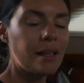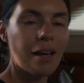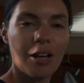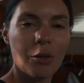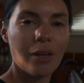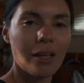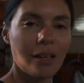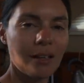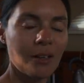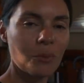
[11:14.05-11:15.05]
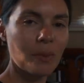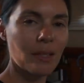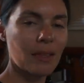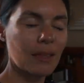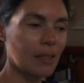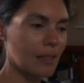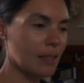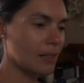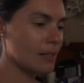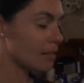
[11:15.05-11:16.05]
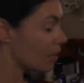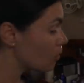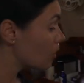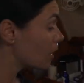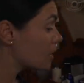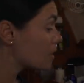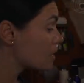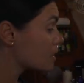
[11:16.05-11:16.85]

arguing with the sound right?